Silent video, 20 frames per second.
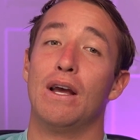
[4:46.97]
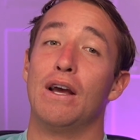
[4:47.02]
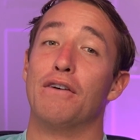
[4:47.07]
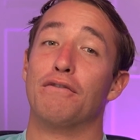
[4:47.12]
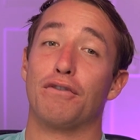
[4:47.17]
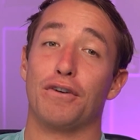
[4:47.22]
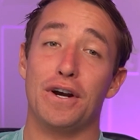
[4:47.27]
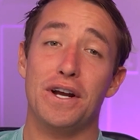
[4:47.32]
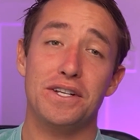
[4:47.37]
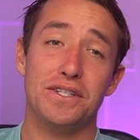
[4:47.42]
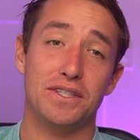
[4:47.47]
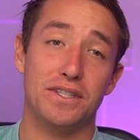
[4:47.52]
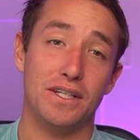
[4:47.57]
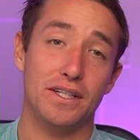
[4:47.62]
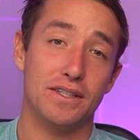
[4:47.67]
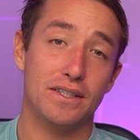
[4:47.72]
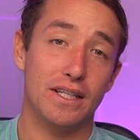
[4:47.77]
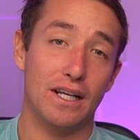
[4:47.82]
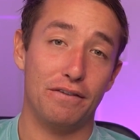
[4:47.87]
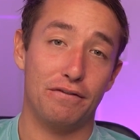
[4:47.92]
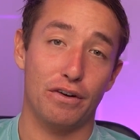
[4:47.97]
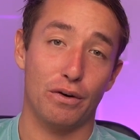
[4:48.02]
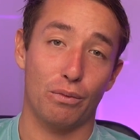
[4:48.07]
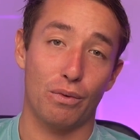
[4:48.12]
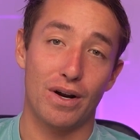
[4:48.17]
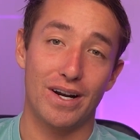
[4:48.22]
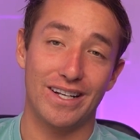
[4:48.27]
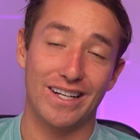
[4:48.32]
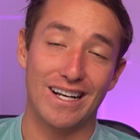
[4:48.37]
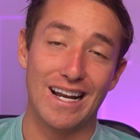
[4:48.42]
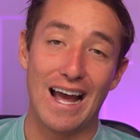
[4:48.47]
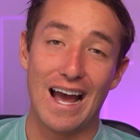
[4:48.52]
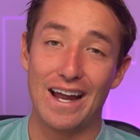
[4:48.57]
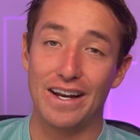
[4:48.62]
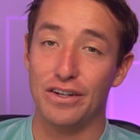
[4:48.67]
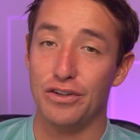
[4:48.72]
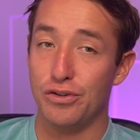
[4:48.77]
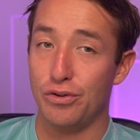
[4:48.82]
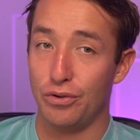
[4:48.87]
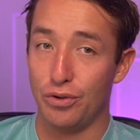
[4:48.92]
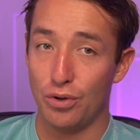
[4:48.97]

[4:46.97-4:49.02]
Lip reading: For instance, if you're running an ad in New